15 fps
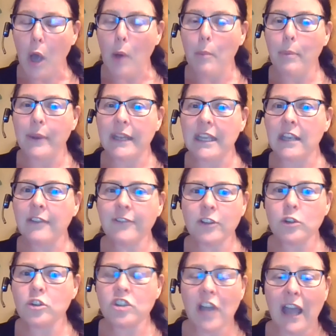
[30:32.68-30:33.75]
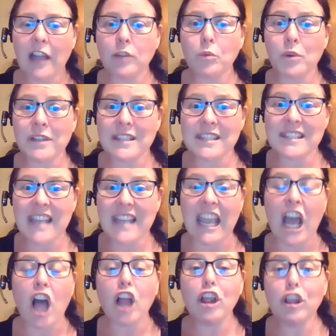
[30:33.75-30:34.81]
But if your child were to
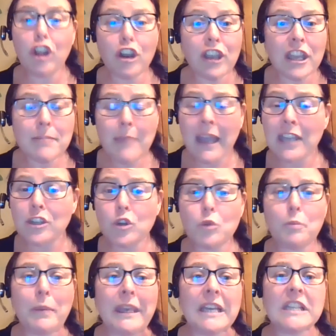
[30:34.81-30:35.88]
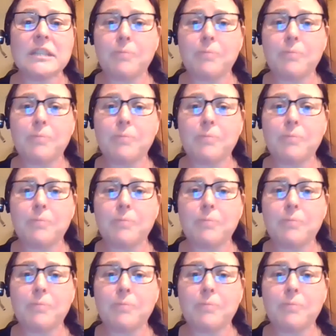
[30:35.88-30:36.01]
say, look at my new pink